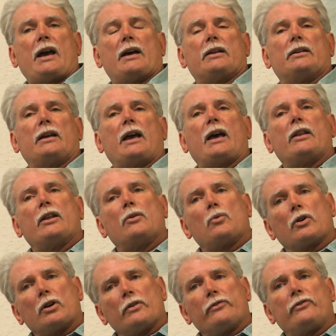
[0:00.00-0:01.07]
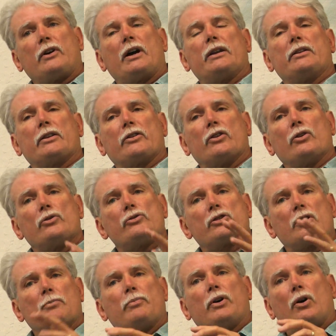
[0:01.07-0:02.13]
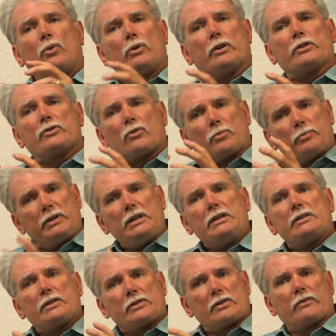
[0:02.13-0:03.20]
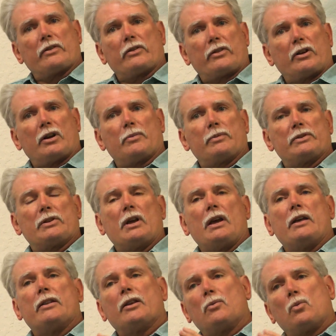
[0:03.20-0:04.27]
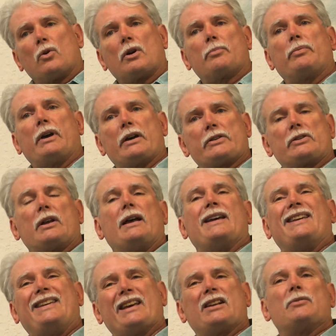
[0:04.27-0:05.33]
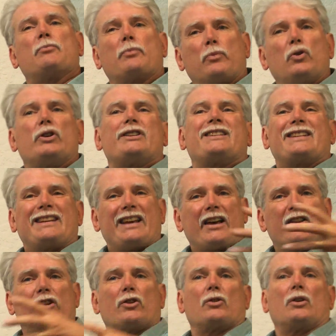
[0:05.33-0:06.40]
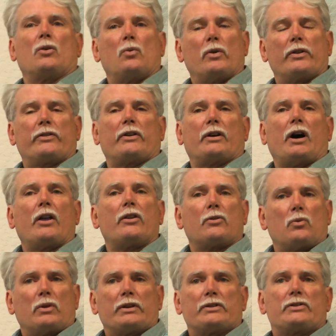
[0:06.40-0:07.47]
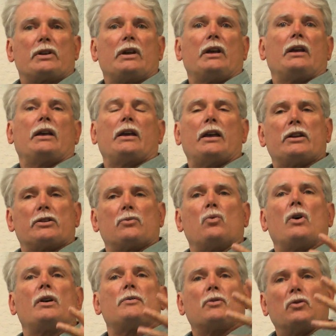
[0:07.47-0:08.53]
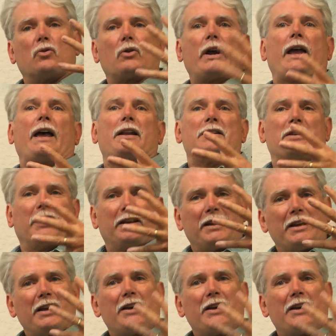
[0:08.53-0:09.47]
And then we're going to find that those components or pieces of the therapies that work best get put together with other ones into one grand